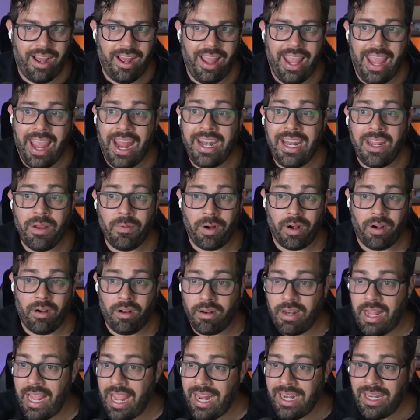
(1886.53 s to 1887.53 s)
Anywhere
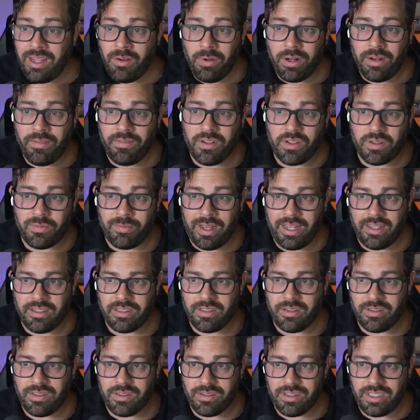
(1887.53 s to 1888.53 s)
on any one of those
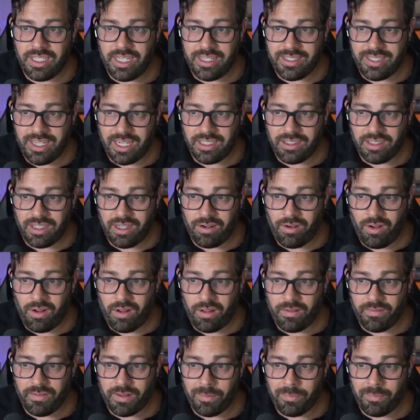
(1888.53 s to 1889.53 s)
milestones, you'll see it's actually on
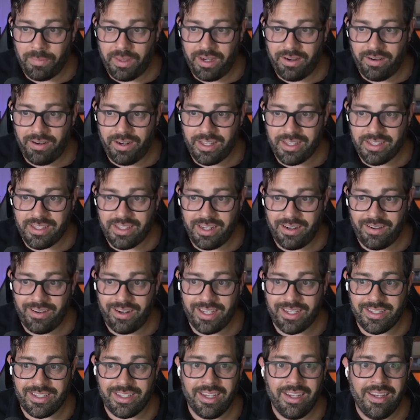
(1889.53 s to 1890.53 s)
all of them. There it is. There it
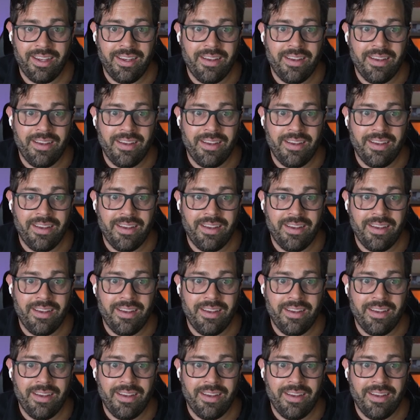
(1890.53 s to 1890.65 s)
is.